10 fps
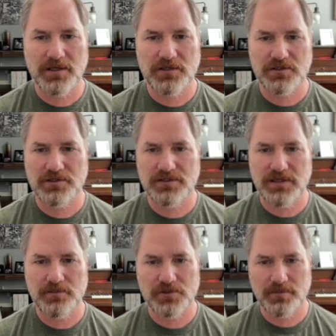It
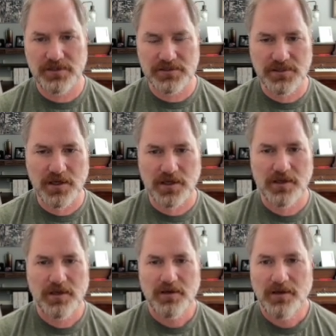seems to be stuck.
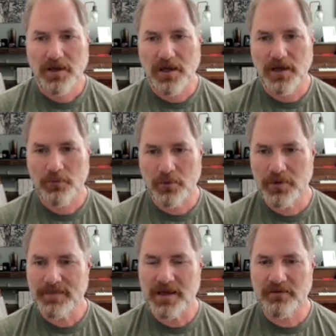We
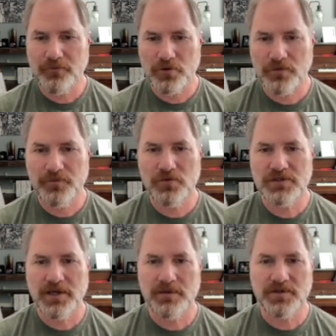went back and forth a few
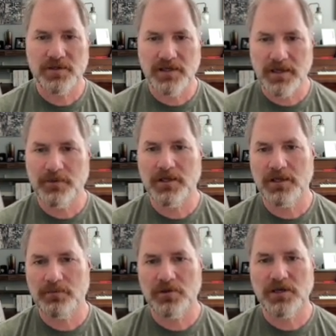times, said, yeah, I'm going to
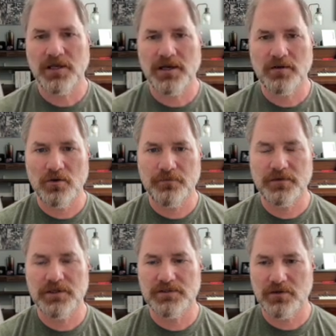keep looking at it.
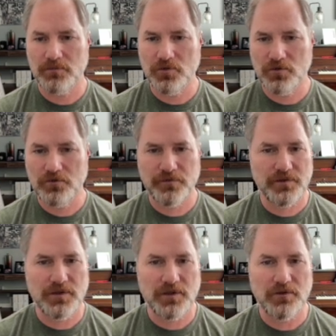Hopefully it's going to move,
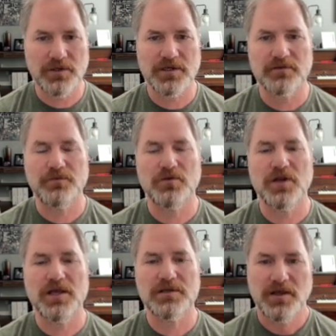in the next few
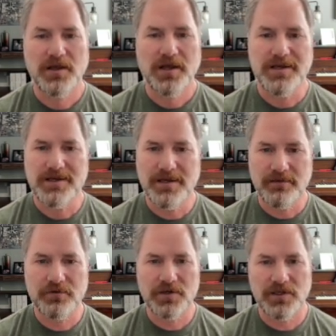days. It
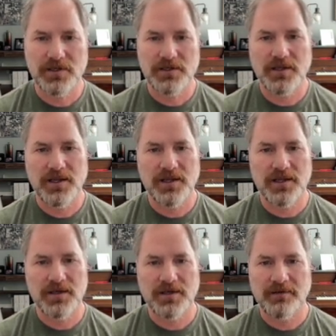never did.
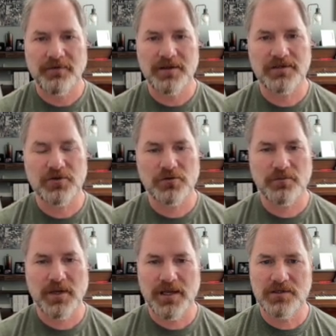And I finally told
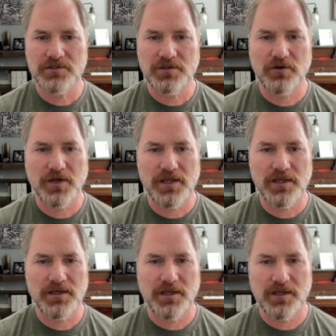him, hey, just go
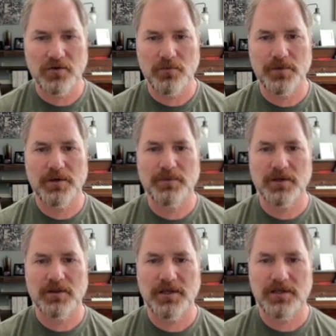ahead and open up a
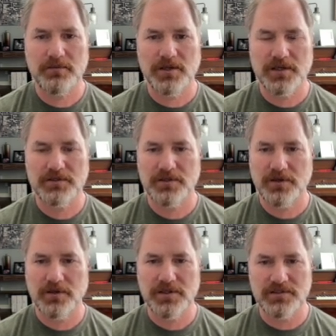claim that
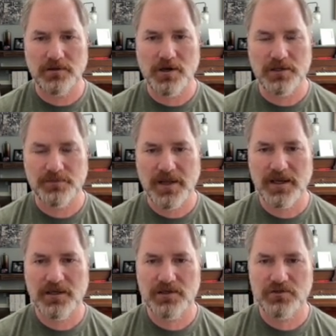it's a lost
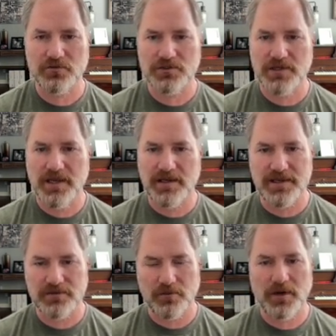package or it
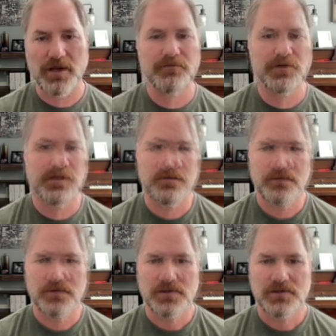hasn't arrived yet.
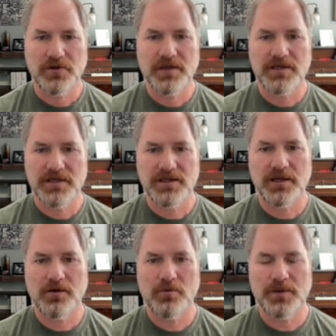So they did. They
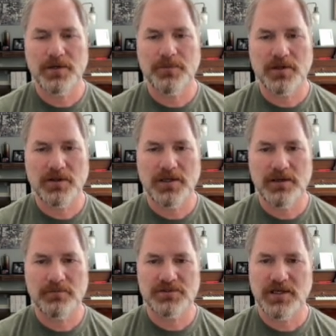opened up a
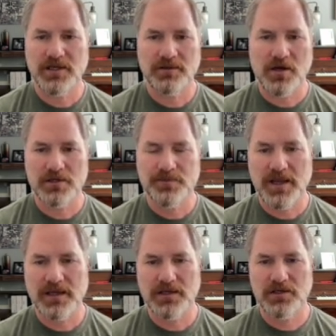claim saying lost
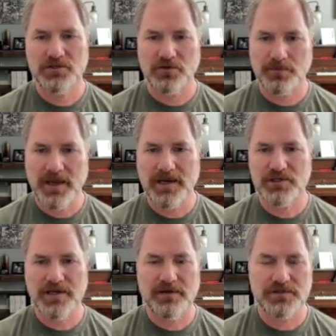package or a
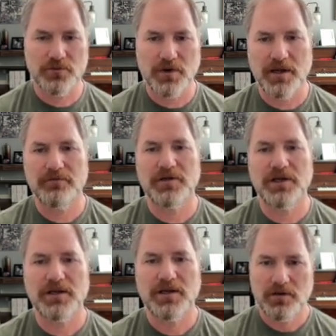package hasn't arrived
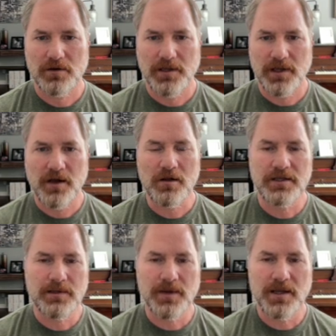yet. And all
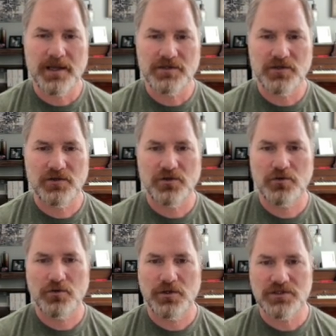eBay asks you to
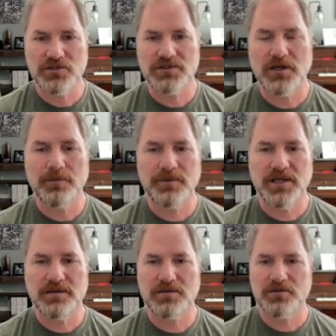do is just
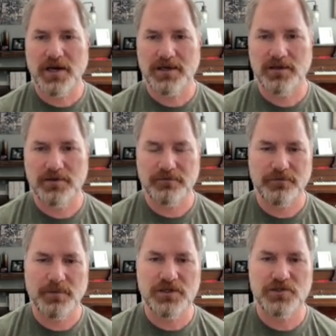update the tracking
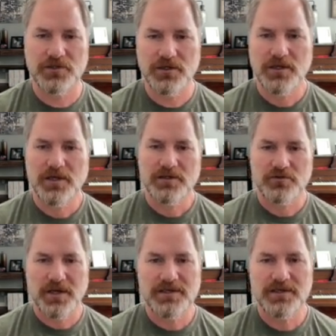information.
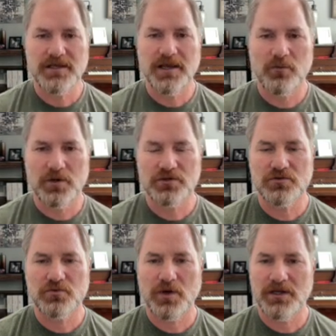So I did that once or
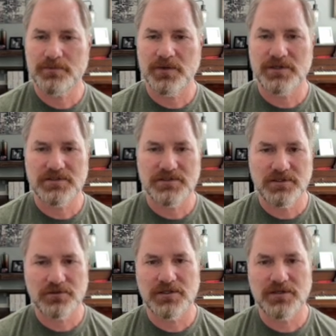twice, but it
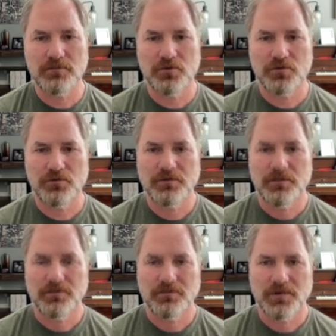still didn't move.
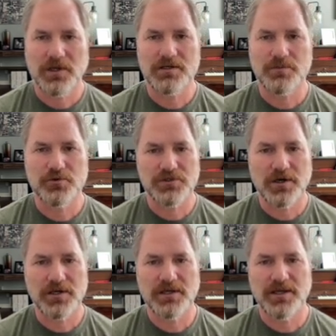The customer is
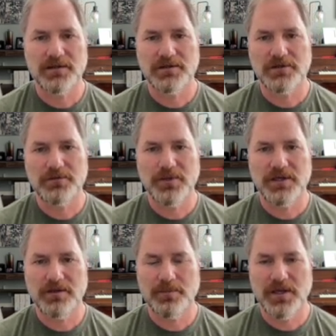starting to get a little bit
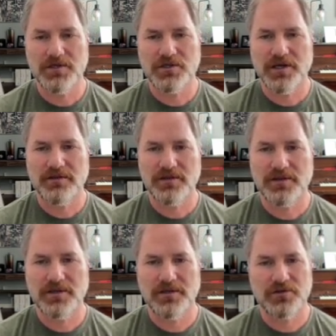impatient, I
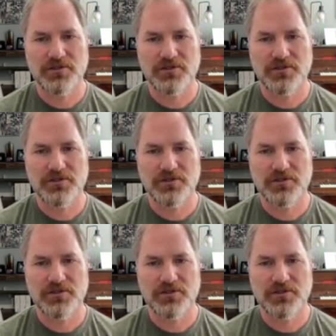think, just